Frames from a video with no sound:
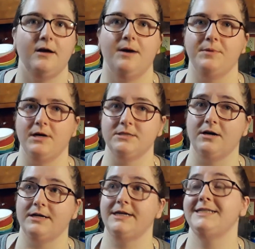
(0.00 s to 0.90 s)
I'm not
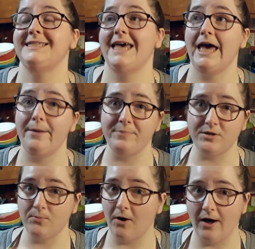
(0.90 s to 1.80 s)
talking
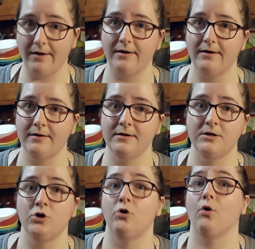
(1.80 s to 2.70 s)
tepid water
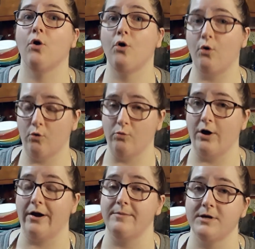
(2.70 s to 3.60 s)
or cold
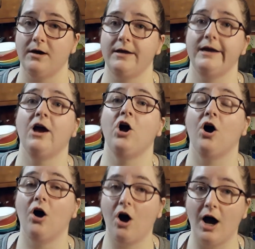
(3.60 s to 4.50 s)
water. I'm talking
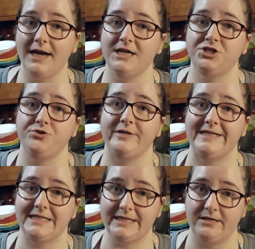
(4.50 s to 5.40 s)
hot as you
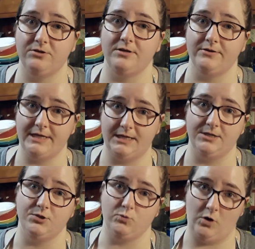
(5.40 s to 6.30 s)
can stand on your
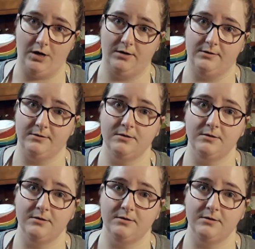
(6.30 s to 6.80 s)
hands water.